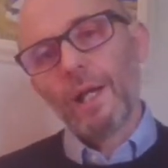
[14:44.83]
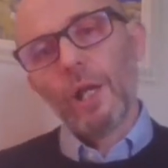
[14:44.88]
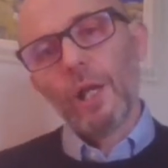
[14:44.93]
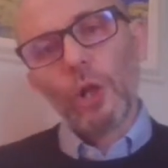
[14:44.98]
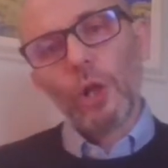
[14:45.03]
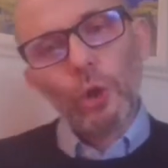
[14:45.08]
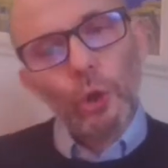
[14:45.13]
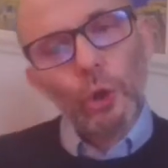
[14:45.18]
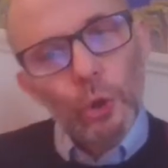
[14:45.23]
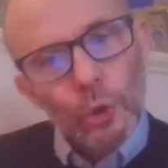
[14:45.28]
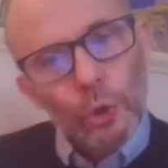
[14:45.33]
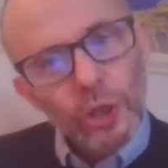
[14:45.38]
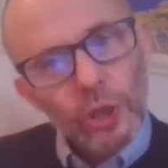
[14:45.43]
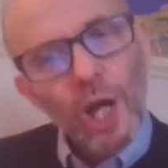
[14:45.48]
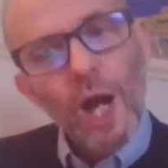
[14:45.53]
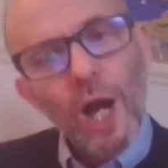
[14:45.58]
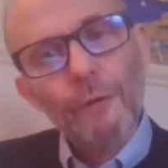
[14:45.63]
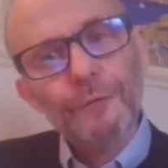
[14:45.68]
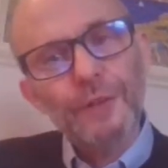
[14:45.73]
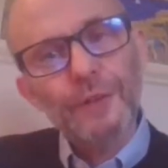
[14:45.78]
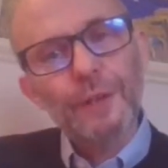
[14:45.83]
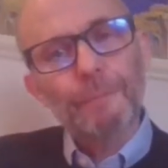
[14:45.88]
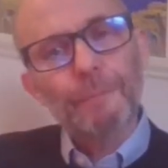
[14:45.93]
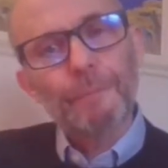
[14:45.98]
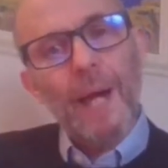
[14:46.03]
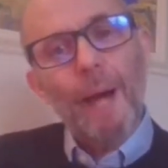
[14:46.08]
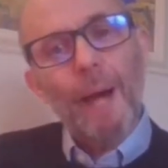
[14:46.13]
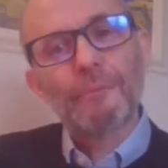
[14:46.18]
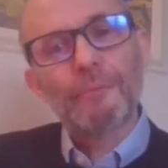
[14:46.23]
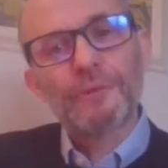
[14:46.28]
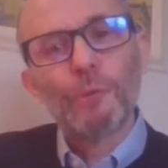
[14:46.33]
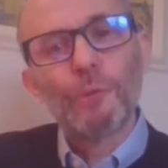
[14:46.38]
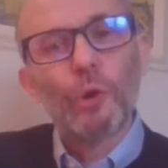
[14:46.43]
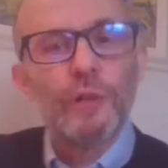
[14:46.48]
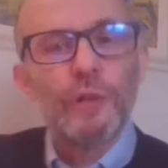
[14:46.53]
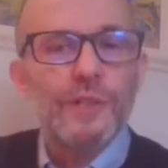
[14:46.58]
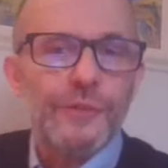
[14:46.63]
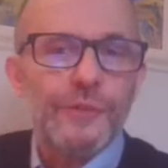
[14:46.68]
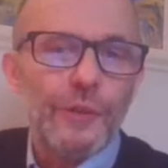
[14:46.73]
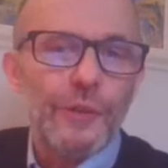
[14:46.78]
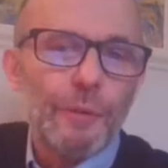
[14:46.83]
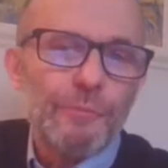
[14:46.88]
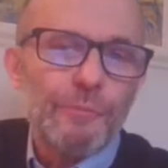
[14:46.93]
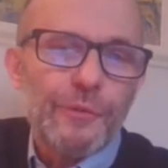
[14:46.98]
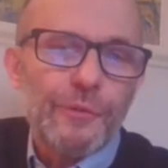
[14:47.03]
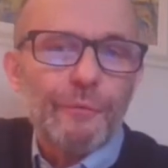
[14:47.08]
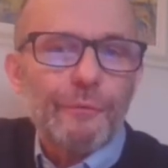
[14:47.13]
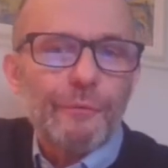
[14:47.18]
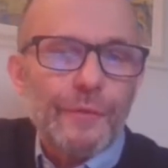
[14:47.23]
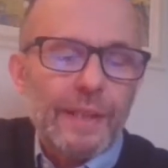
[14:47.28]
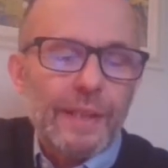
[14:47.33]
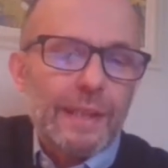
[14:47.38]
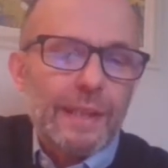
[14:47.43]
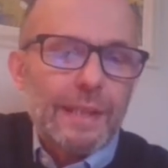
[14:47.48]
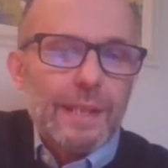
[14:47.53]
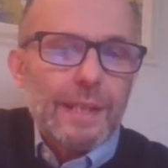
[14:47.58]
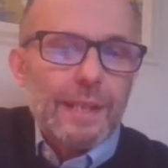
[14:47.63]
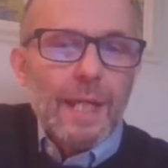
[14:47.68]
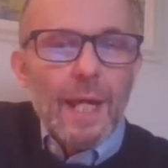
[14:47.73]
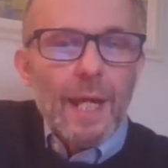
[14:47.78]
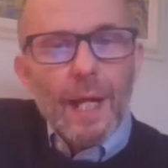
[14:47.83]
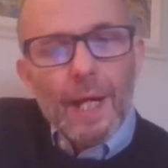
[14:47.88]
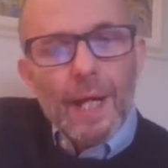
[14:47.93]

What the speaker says: look after you perhaps more in terms of the